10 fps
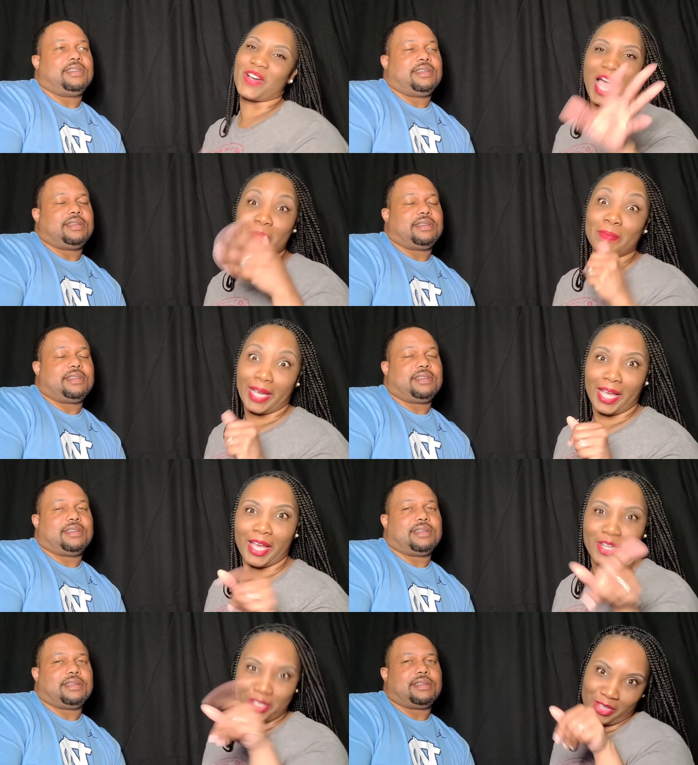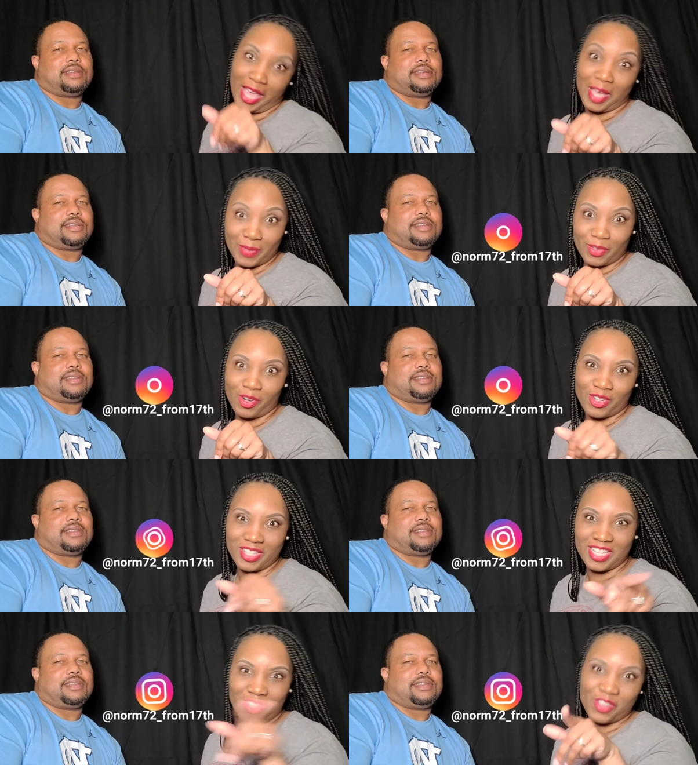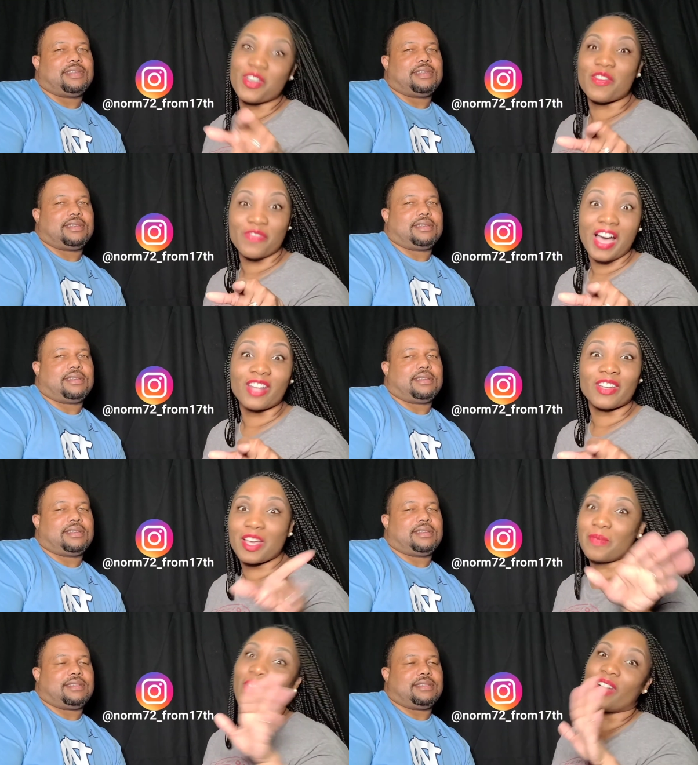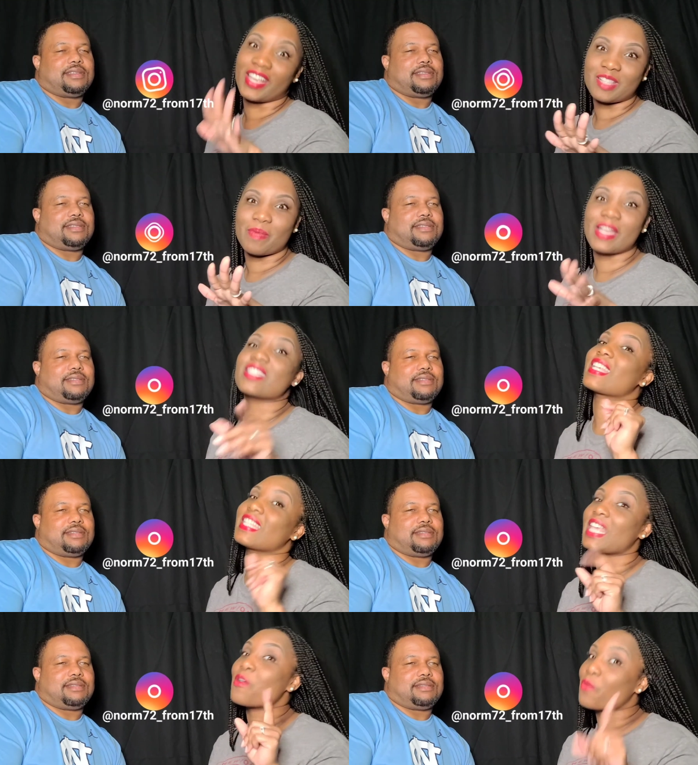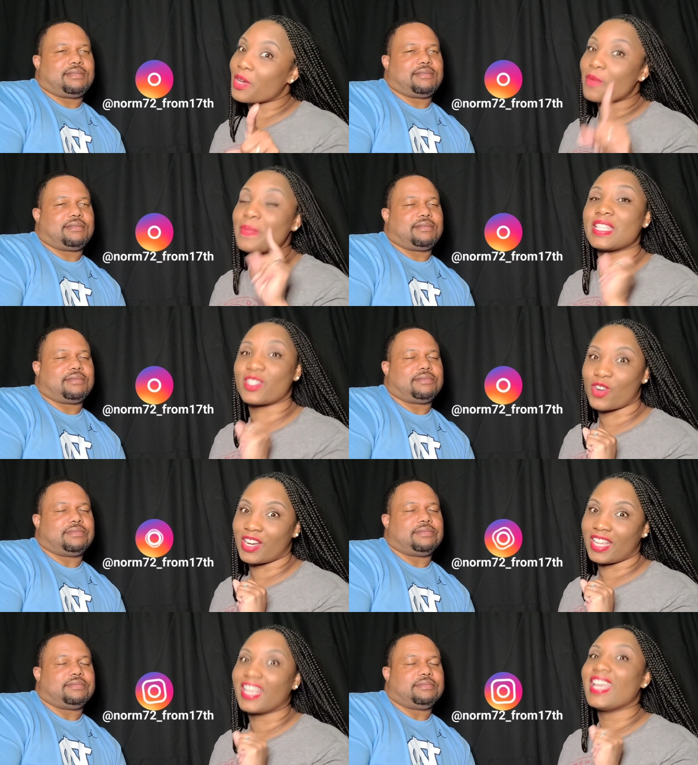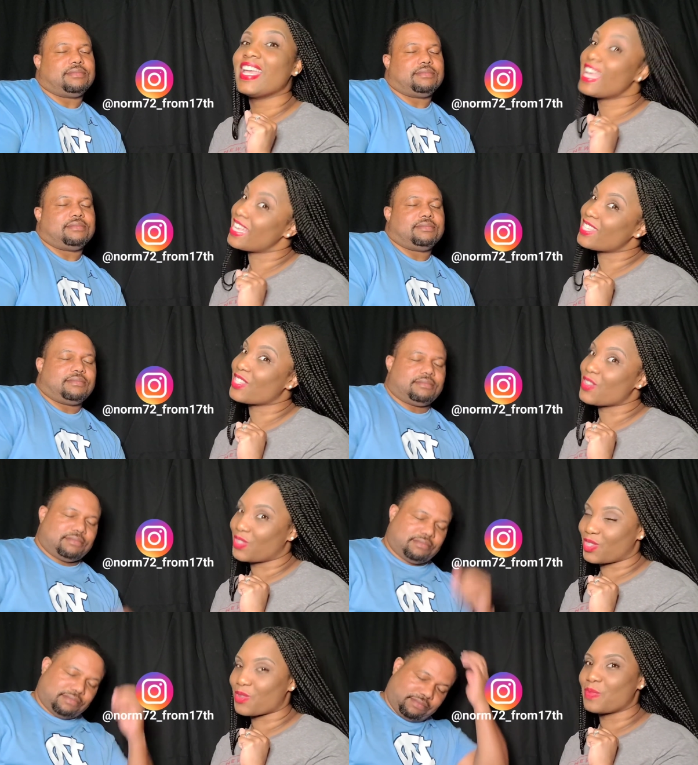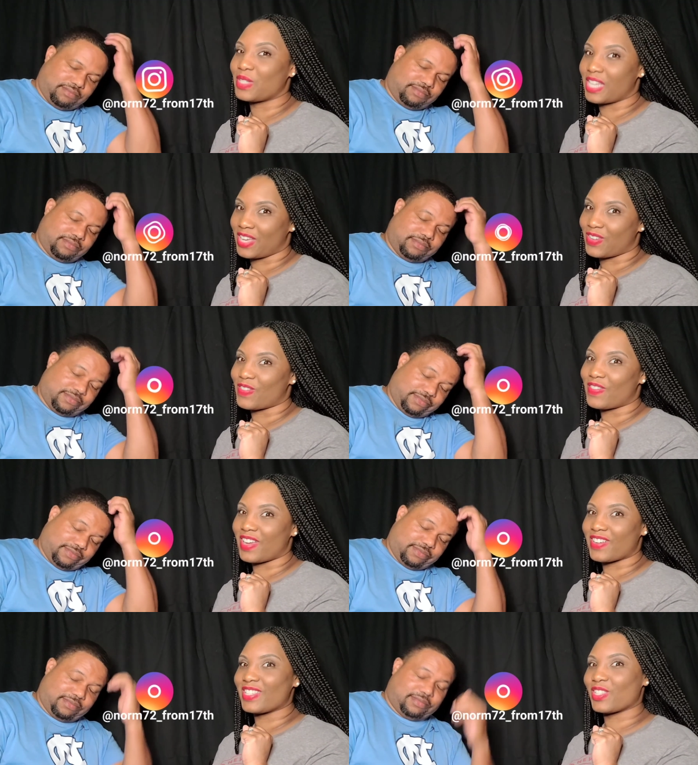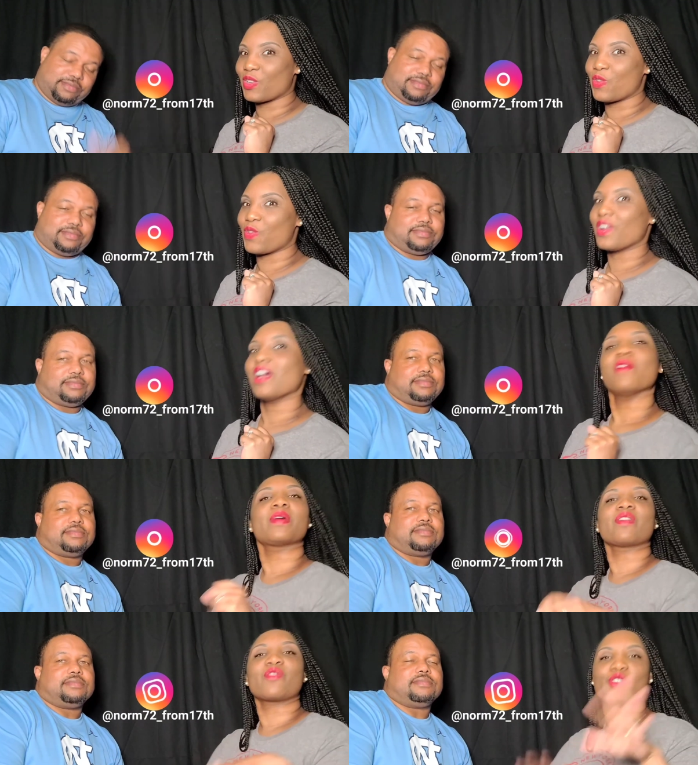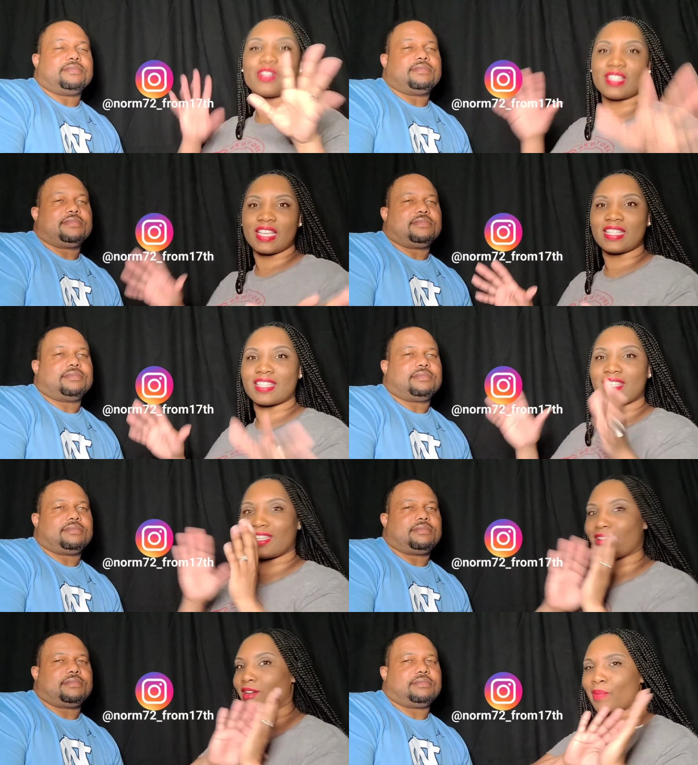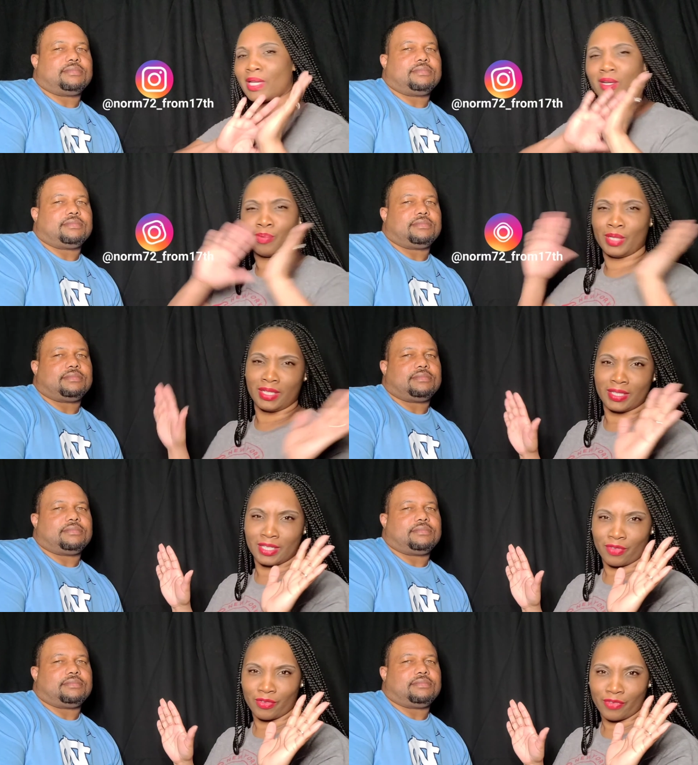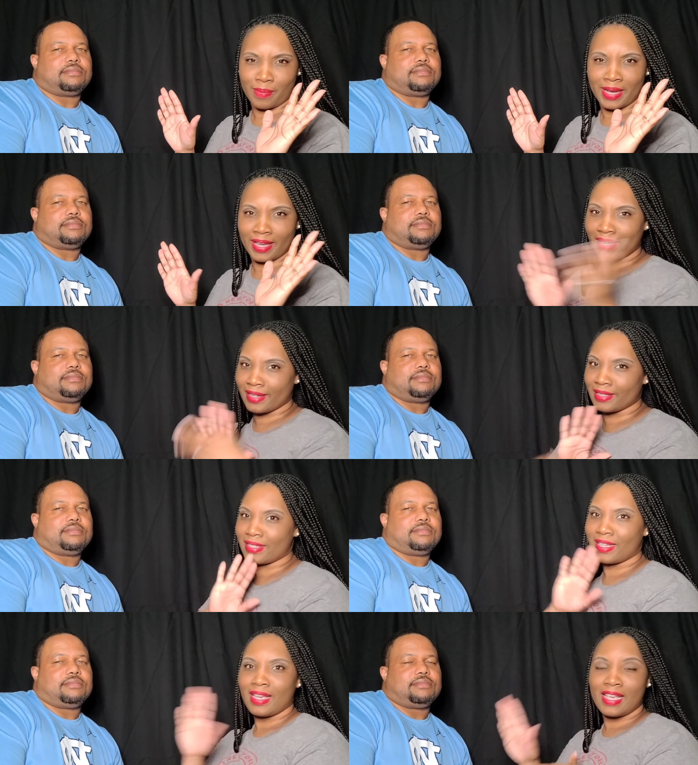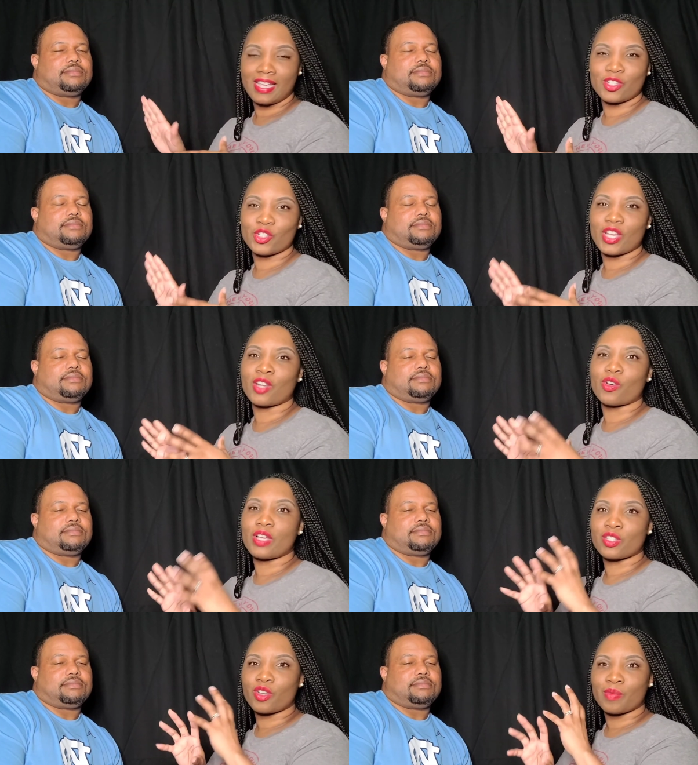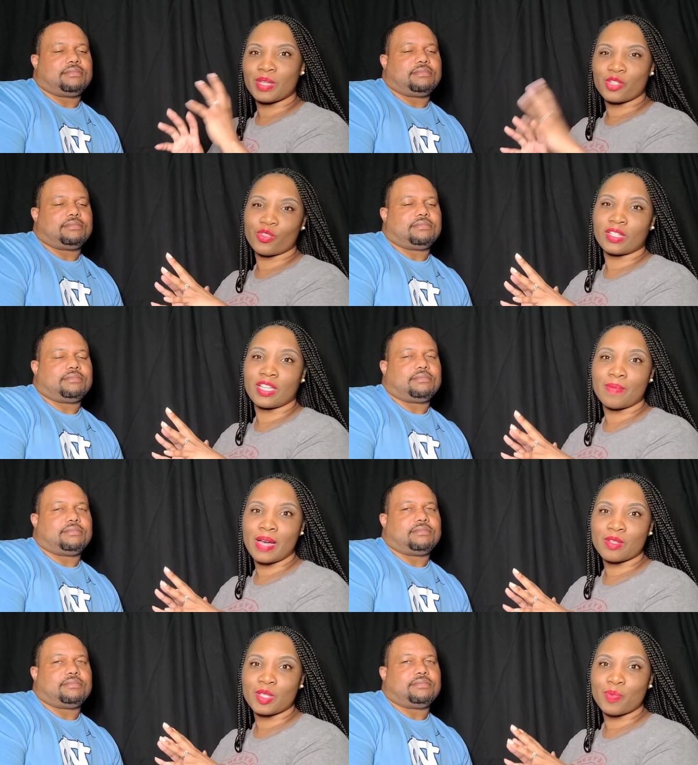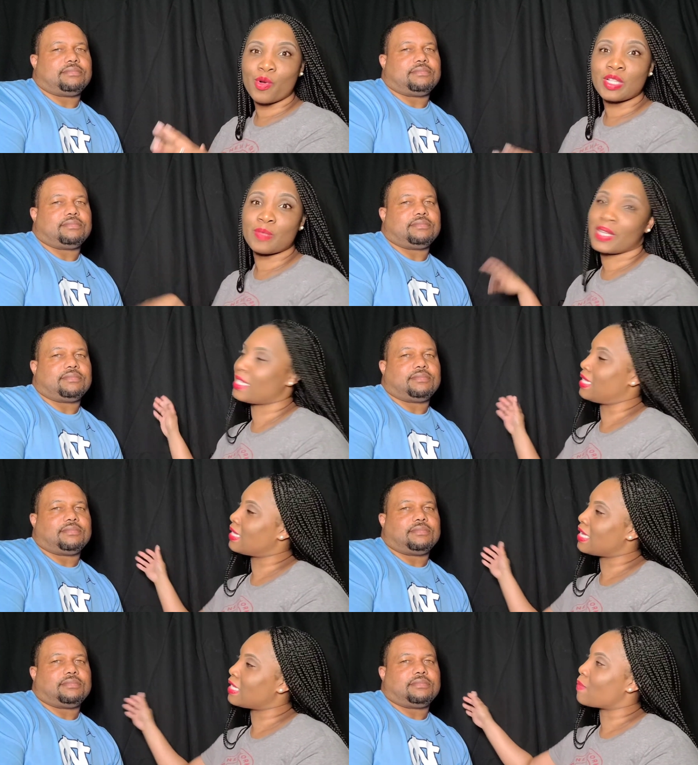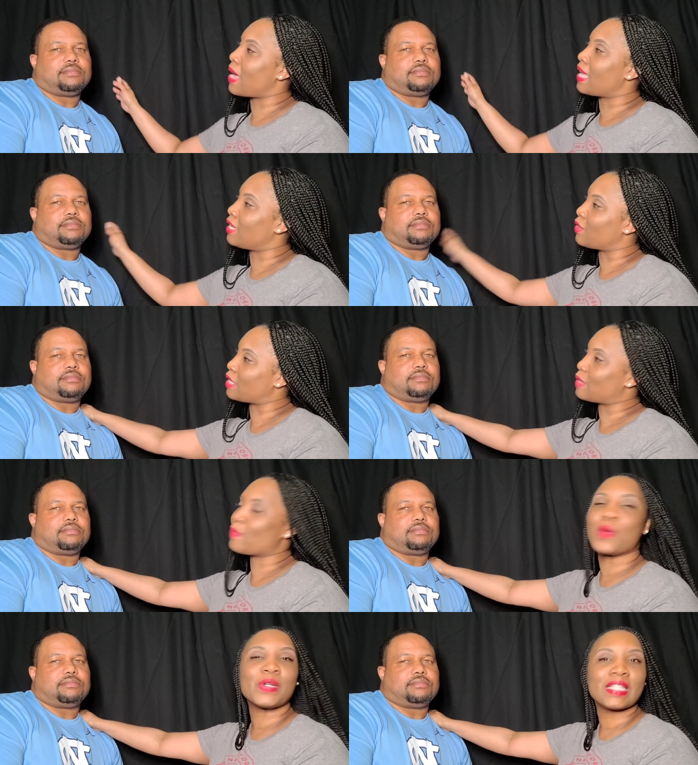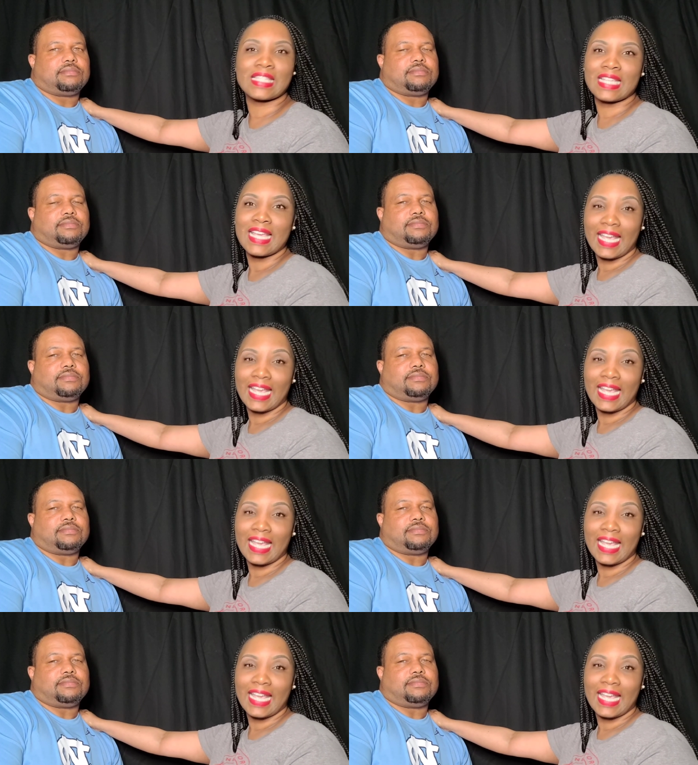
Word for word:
Speaker 1: so I might add his name across here so you can follow him on his page because he will be starting his YouTube channel very soon. But of course, it's going to be completely different from mine. His channel is going to be strictly about sports because this is my little sports